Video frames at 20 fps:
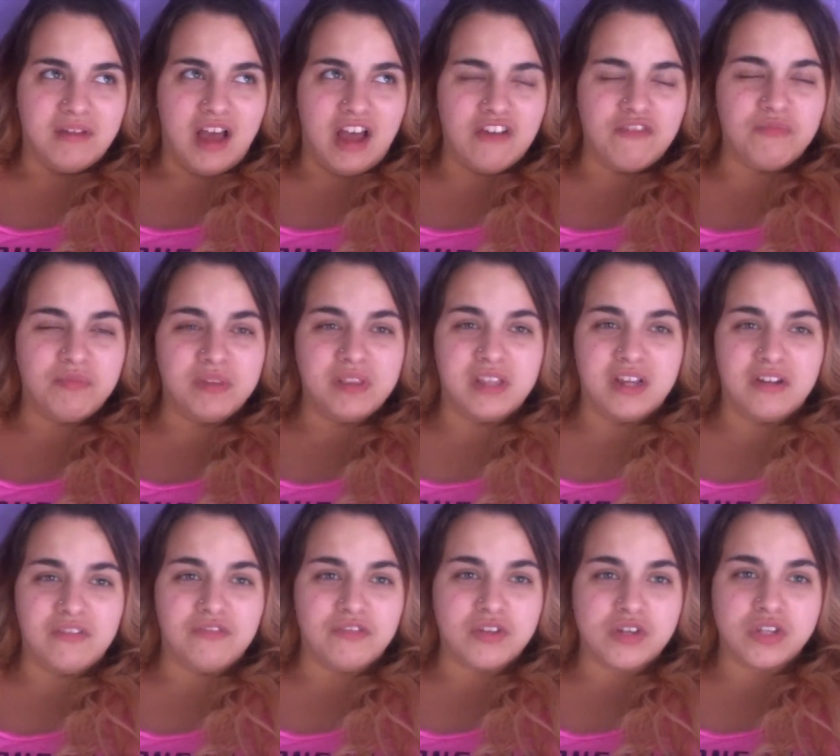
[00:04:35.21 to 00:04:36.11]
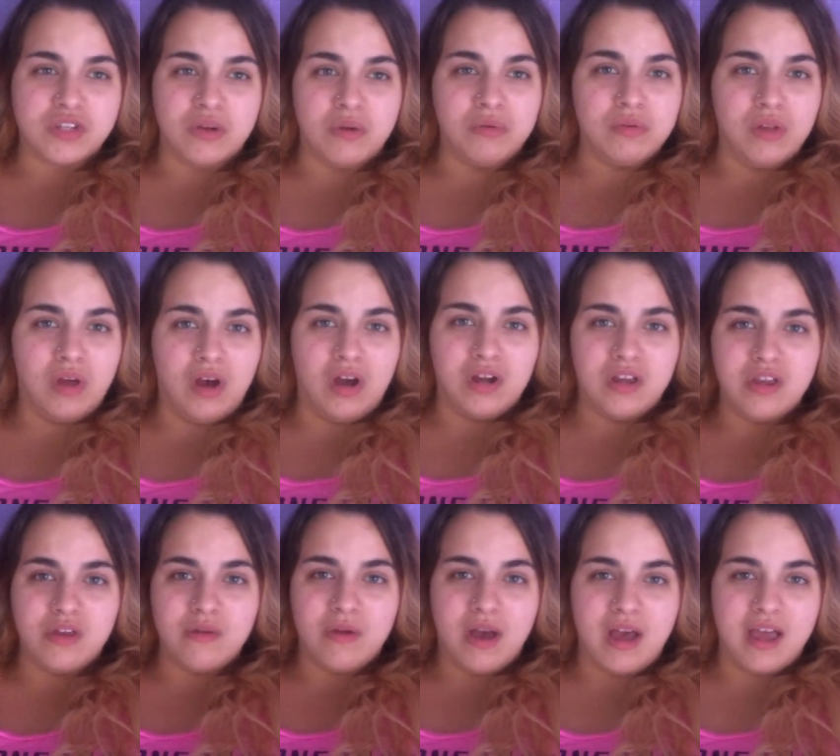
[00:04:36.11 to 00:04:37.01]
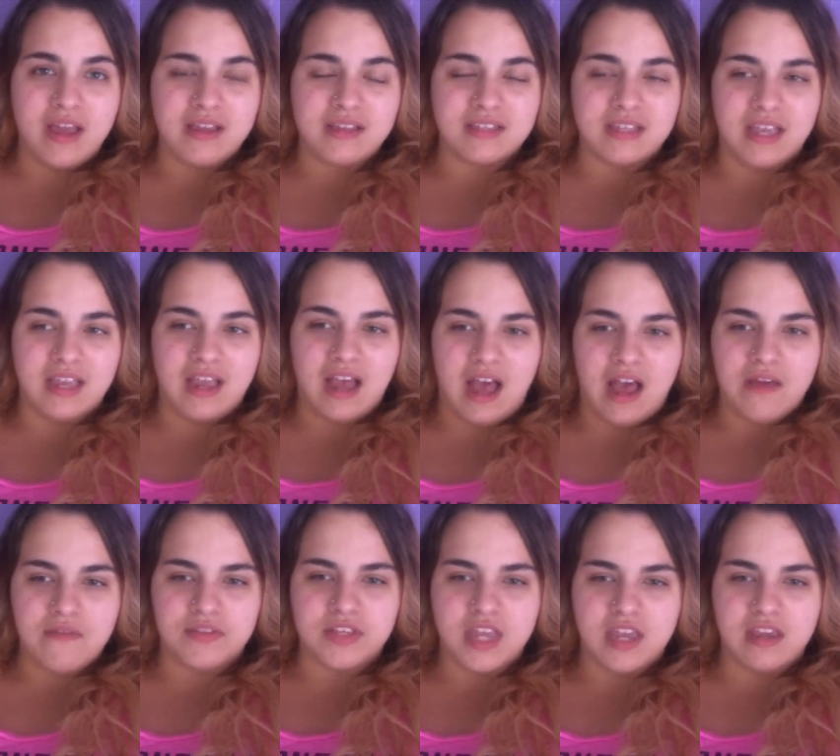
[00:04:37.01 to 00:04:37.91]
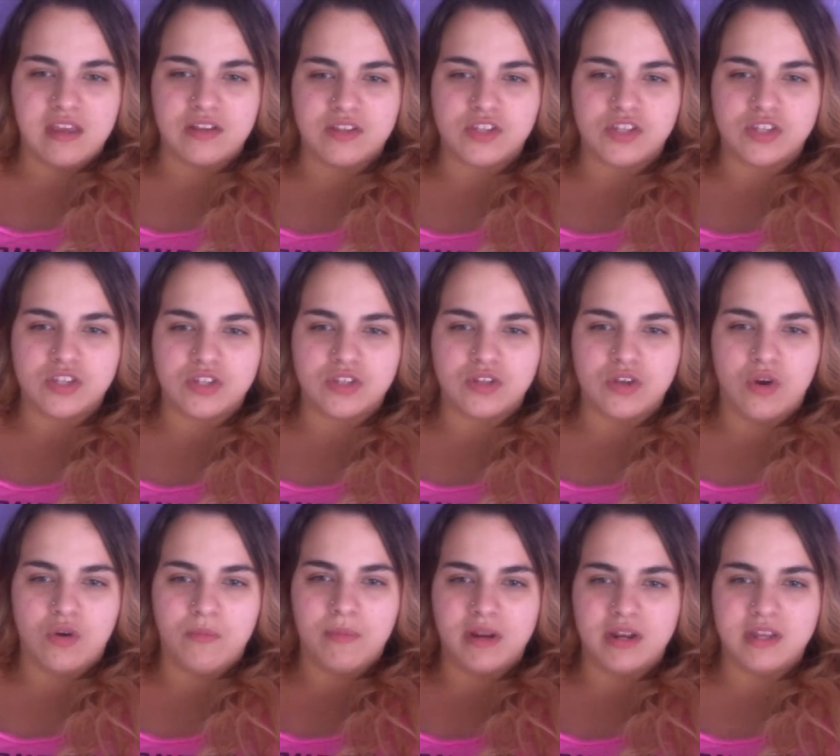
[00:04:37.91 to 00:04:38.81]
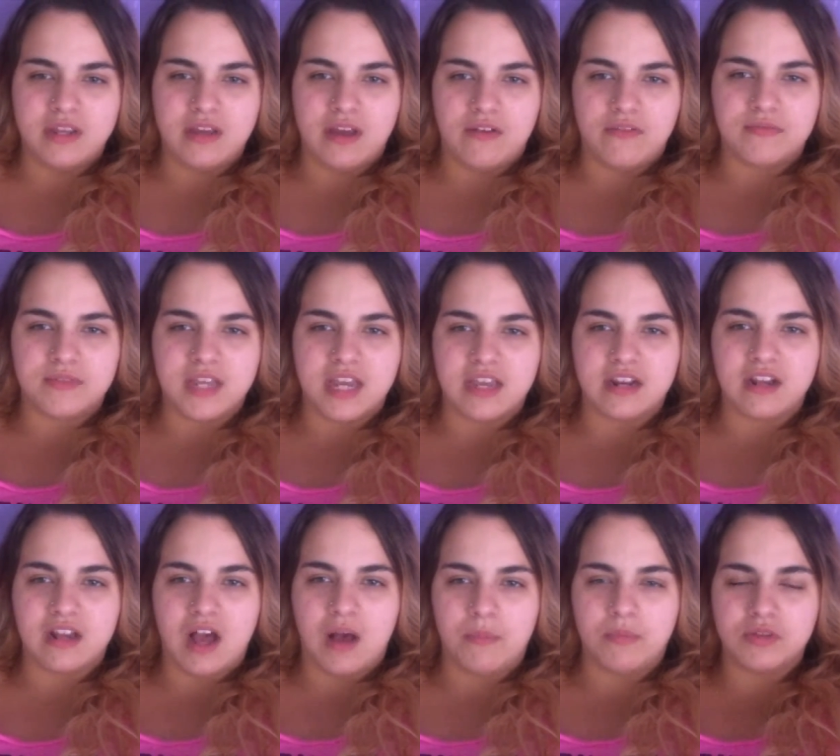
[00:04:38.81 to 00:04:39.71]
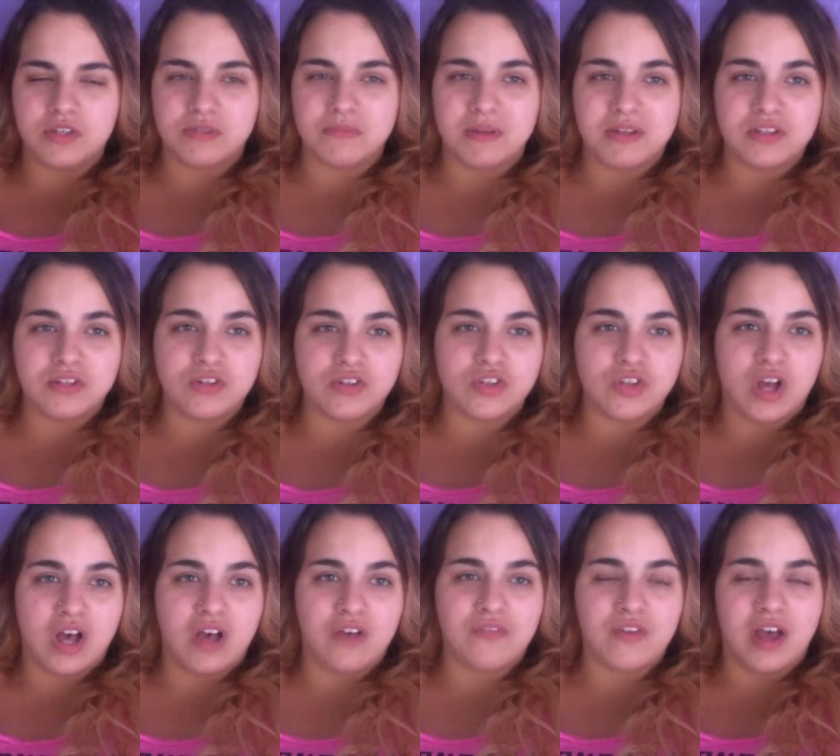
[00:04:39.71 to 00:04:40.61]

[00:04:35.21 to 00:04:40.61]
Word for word: I've been there for so long, you guys. Like, I've taken so many, I've taken a couple semesters off.